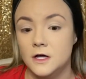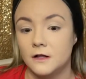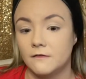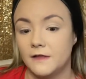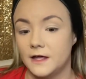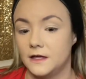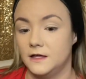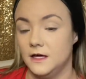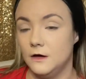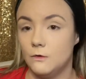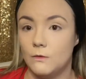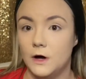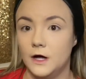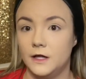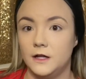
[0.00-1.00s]
like get
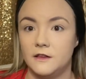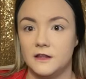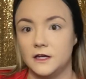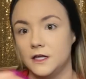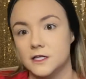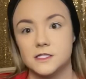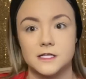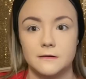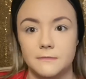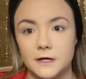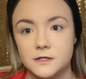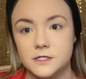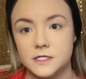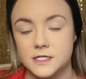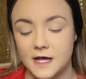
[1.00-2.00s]
one and then get something else
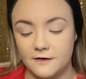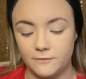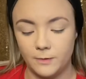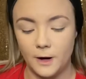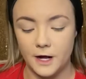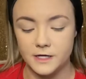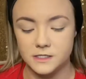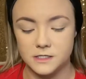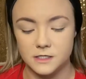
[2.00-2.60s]
that's half price,